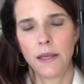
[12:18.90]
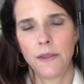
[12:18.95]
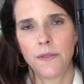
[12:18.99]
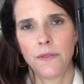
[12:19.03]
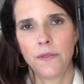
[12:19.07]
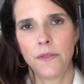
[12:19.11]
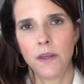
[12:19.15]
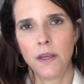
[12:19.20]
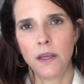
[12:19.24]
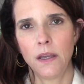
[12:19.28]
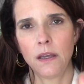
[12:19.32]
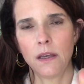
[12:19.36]
I
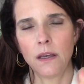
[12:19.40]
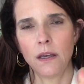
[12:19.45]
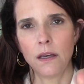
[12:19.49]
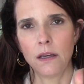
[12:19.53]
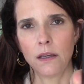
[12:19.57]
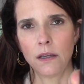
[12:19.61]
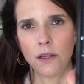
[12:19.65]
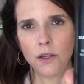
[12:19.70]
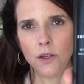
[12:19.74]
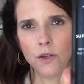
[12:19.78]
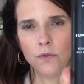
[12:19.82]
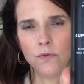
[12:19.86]
think
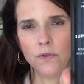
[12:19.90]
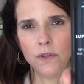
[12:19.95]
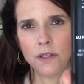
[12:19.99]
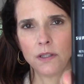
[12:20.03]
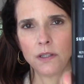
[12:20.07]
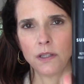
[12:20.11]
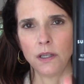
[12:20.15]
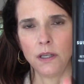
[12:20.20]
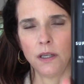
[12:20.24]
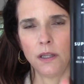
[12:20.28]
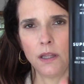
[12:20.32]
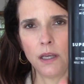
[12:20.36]
at Q V
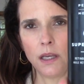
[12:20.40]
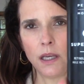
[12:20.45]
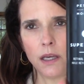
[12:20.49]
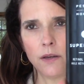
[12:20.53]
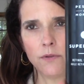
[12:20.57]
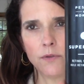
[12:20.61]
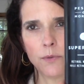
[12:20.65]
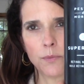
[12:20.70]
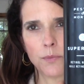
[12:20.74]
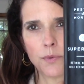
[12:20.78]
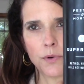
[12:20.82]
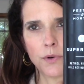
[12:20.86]
C they
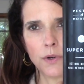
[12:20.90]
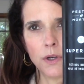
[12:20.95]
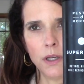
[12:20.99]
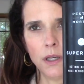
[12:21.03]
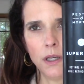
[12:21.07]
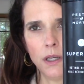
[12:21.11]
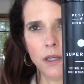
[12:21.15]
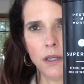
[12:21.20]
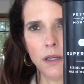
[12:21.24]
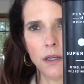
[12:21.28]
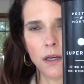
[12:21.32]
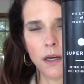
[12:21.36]
give a
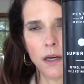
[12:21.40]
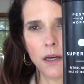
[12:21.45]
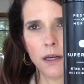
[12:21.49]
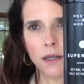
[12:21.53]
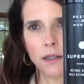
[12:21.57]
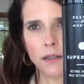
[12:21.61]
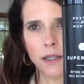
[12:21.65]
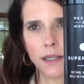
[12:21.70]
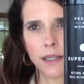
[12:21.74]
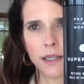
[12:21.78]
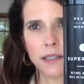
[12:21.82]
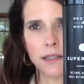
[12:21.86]
pretty,
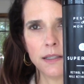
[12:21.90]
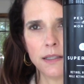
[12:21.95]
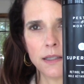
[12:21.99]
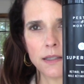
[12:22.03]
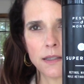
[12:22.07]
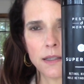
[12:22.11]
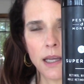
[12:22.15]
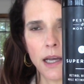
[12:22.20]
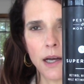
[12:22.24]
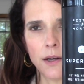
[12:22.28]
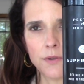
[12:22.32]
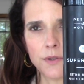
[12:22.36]
uh, like a
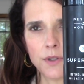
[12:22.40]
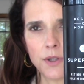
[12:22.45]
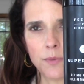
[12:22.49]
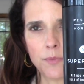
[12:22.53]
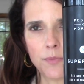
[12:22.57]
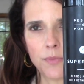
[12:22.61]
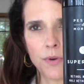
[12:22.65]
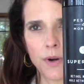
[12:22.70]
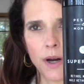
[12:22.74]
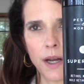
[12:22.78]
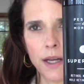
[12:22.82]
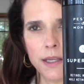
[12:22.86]

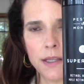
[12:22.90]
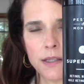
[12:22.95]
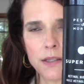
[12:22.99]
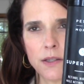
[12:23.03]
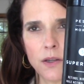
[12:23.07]
discounted price.